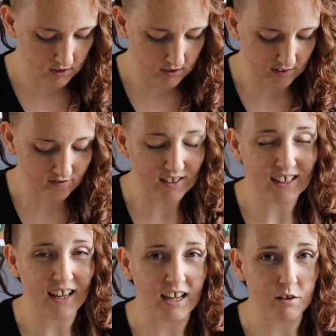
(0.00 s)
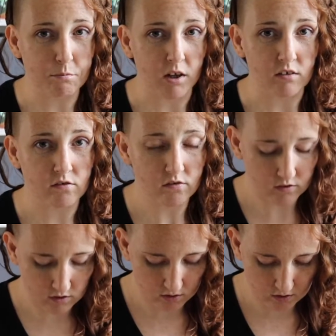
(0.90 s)
that's like 8
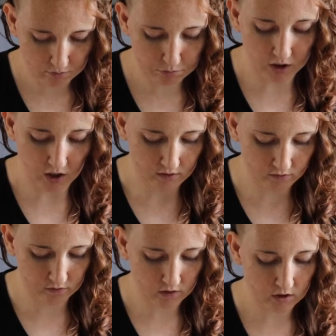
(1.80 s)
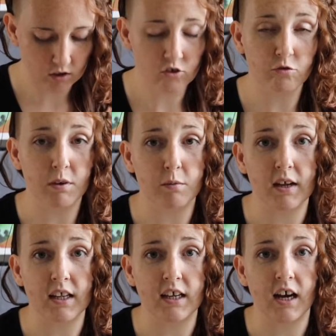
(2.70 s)
months plus to be
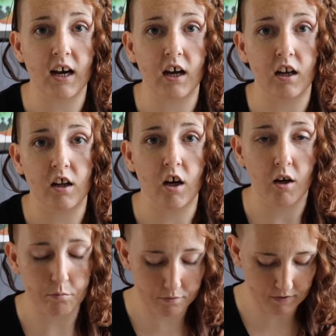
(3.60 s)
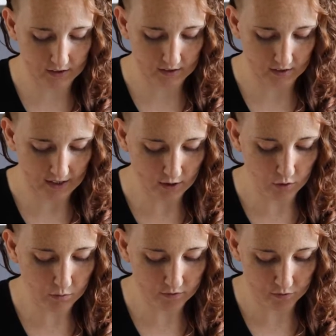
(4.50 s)
waiting on a thing. I know
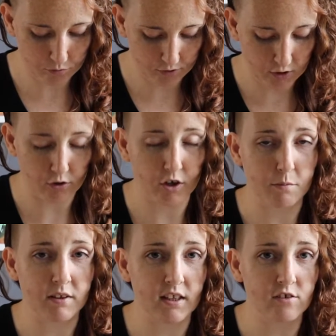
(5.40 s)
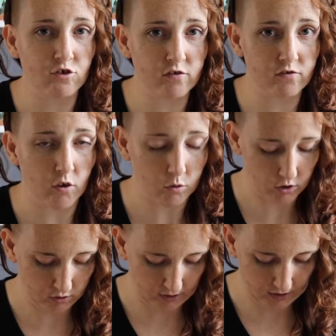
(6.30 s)
it was a pre-order, but that's just so
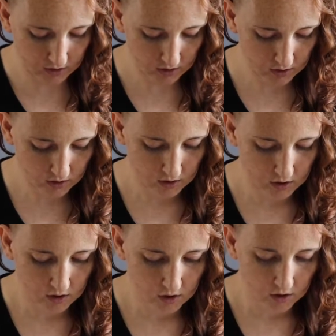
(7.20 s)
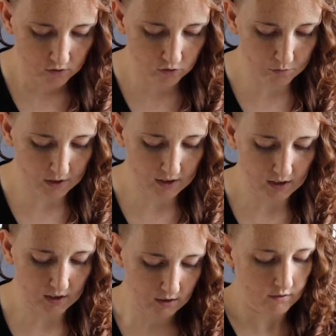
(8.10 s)
early to be.